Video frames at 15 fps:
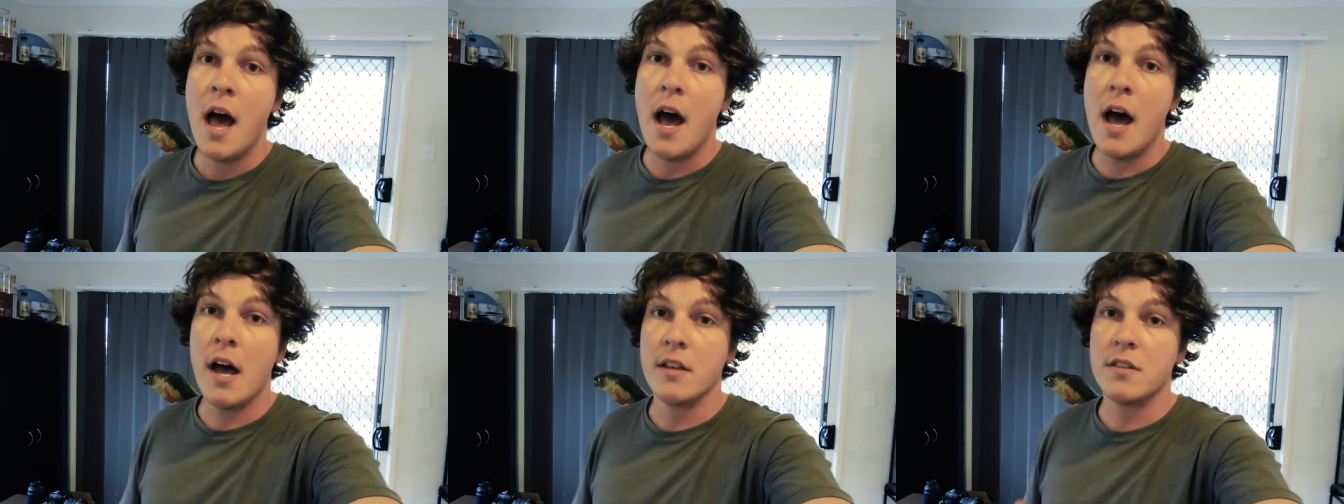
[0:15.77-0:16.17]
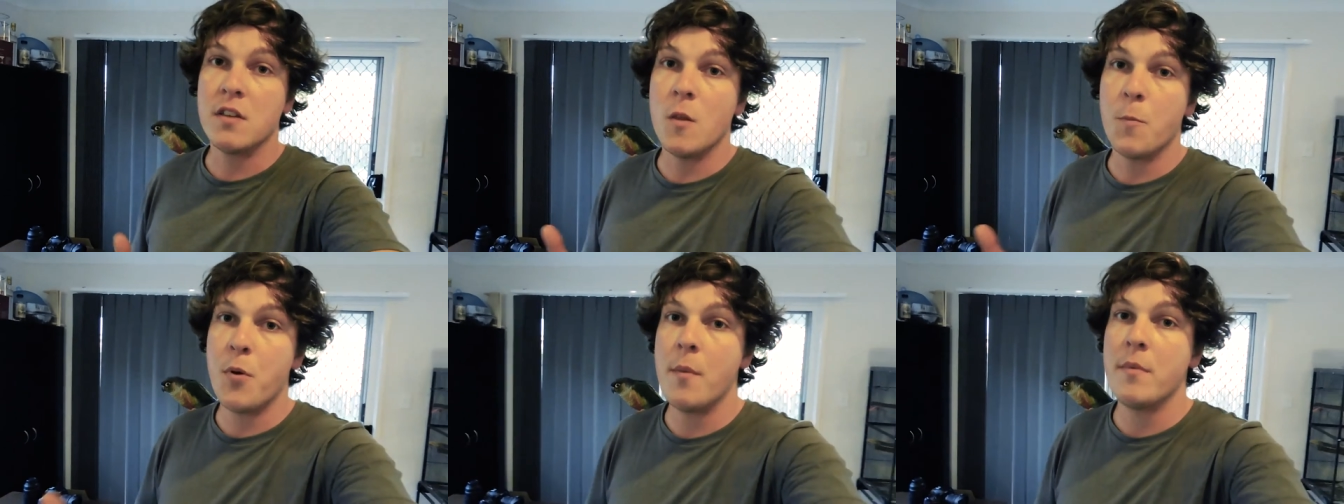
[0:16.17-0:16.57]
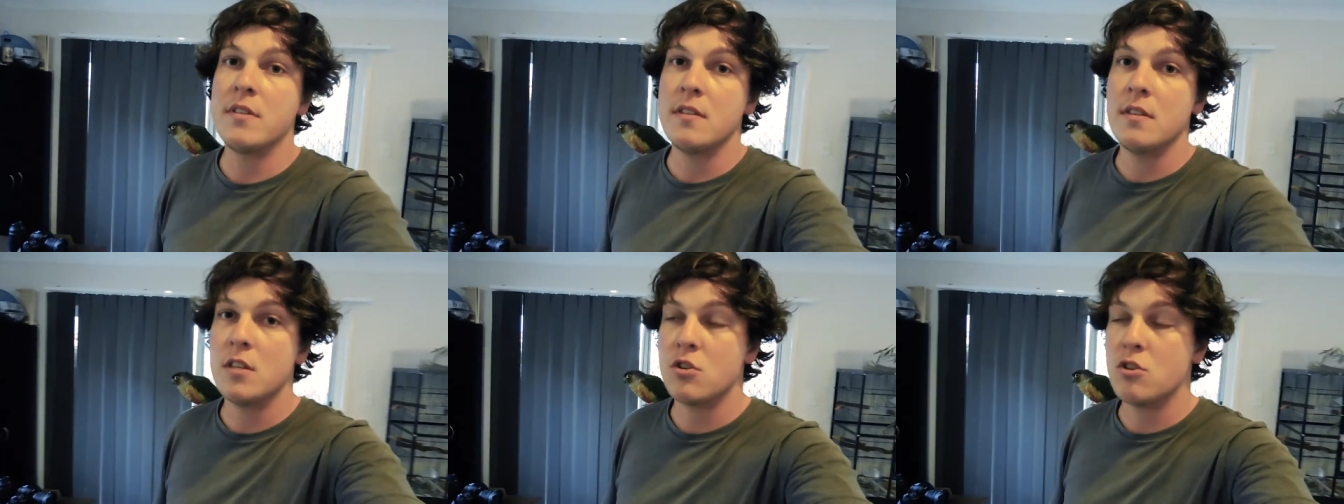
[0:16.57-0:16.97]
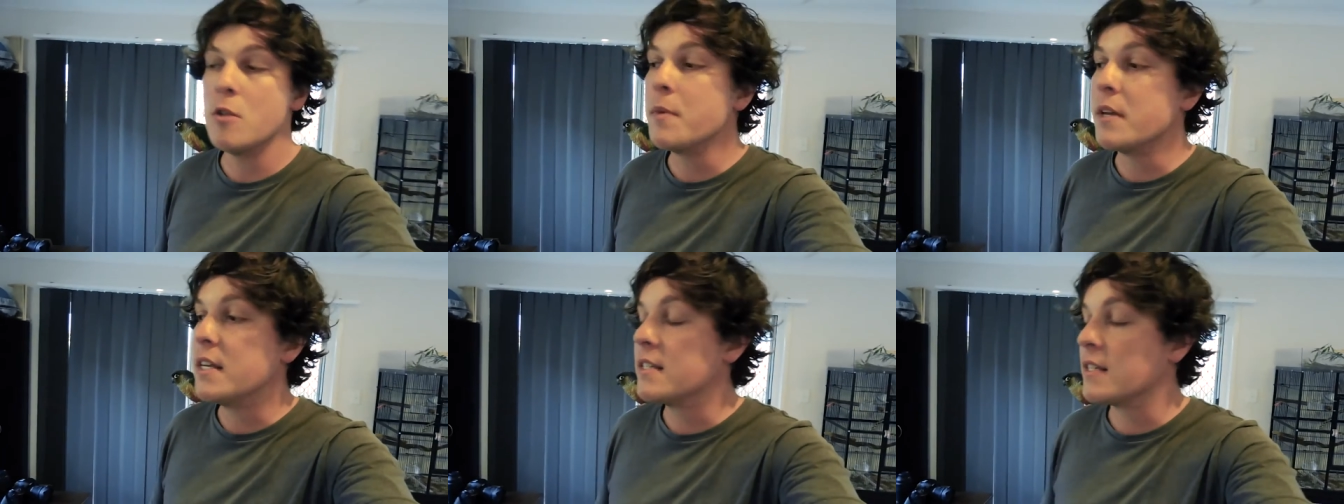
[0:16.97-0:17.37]
Uh, so the premise of this
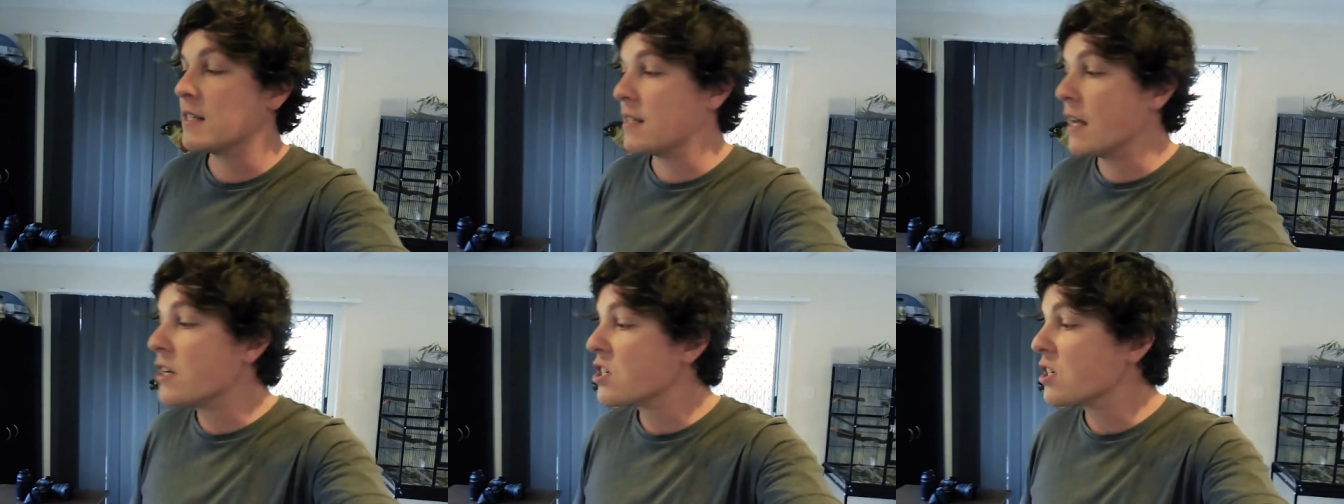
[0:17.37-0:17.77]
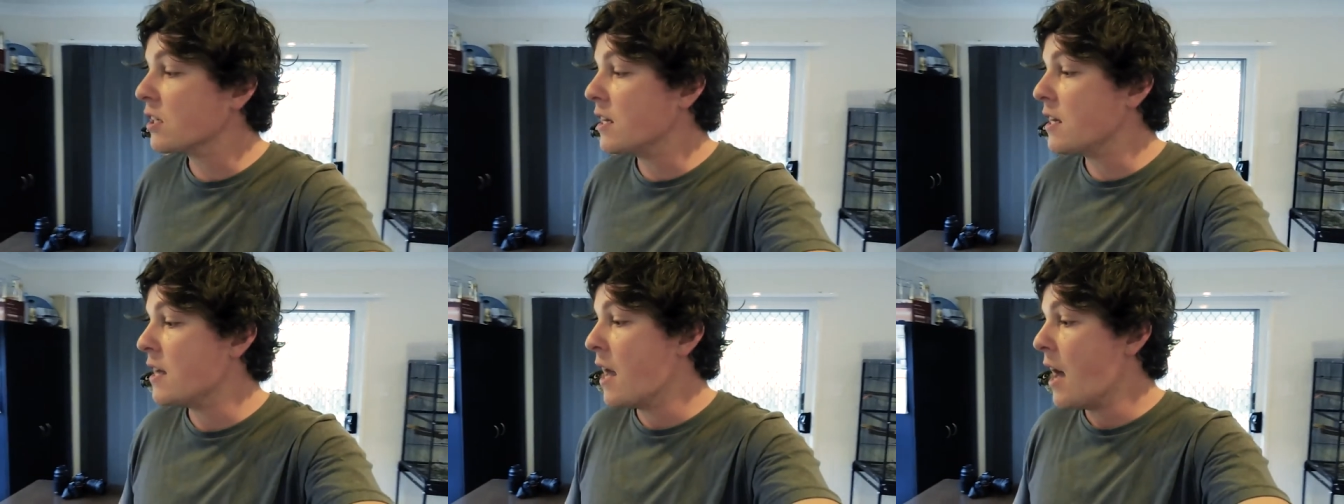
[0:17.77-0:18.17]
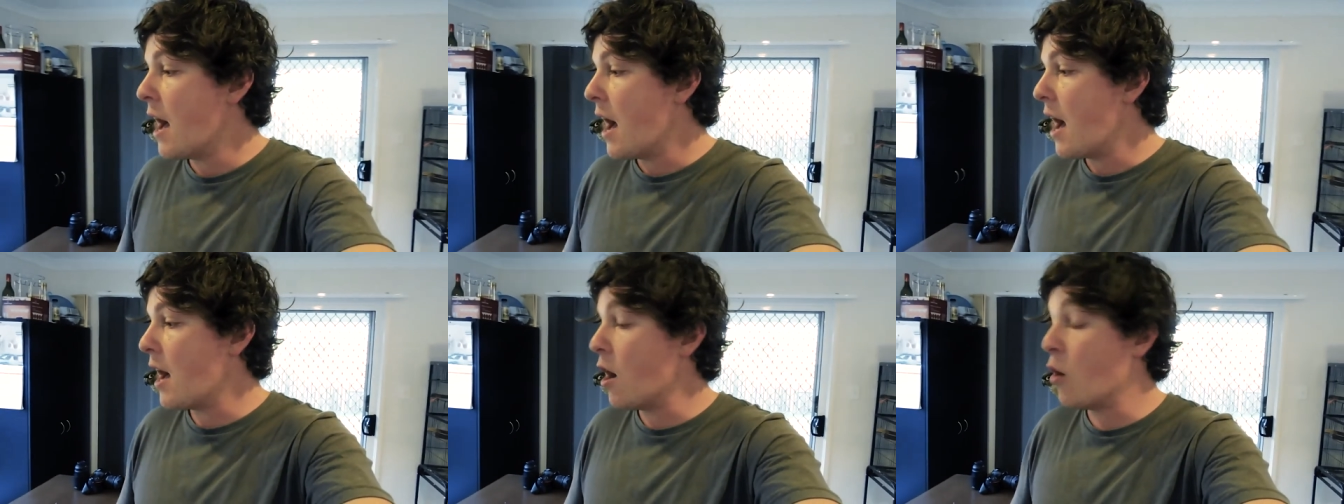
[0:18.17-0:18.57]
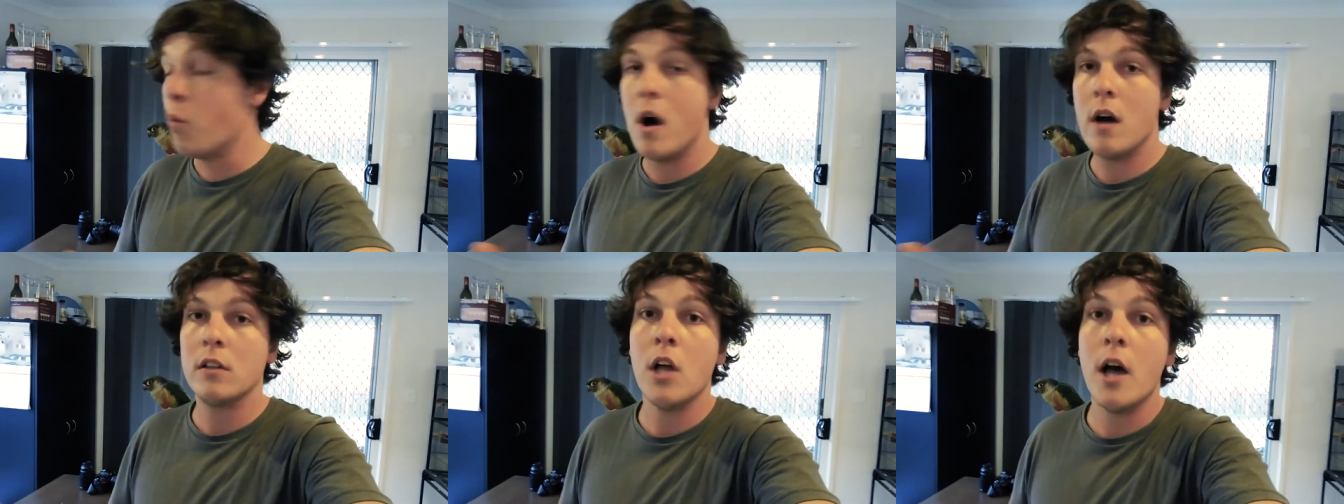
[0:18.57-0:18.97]
trip, it is essentially uh, a
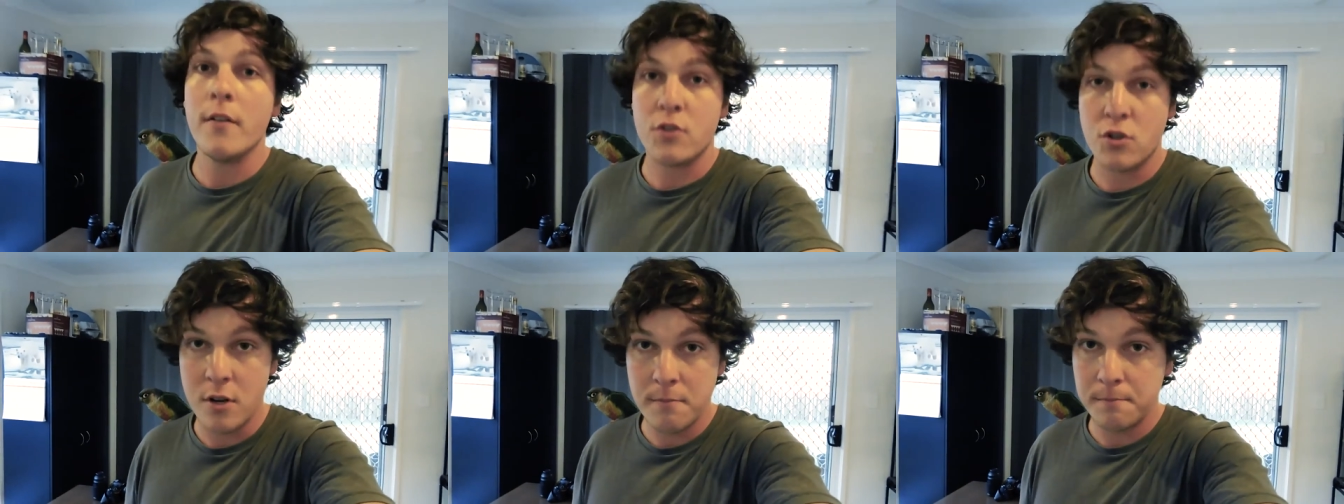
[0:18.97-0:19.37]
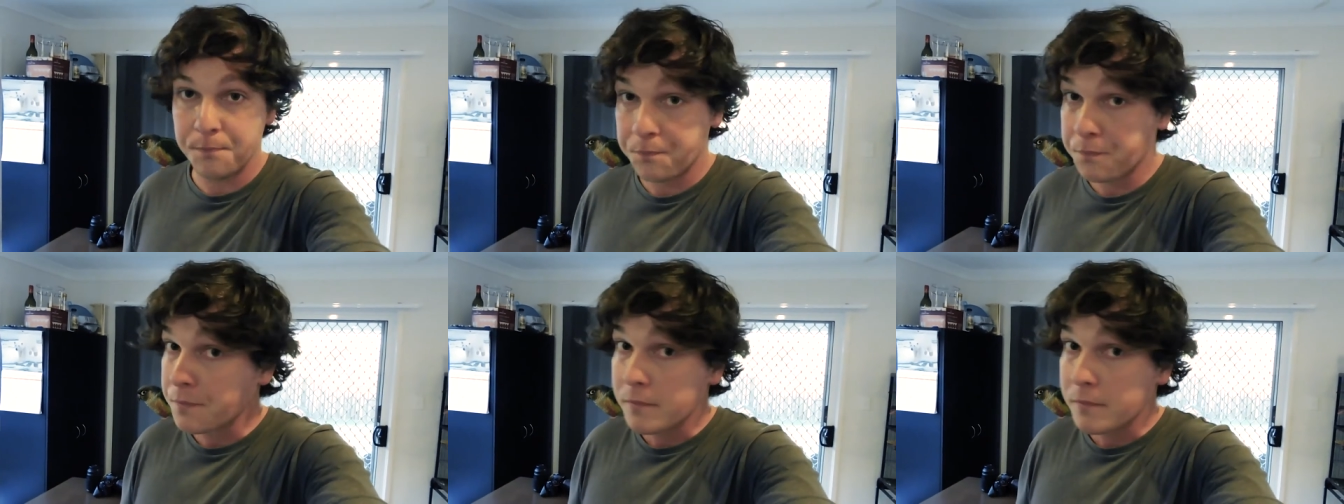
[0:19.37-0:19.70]
wildlife trip.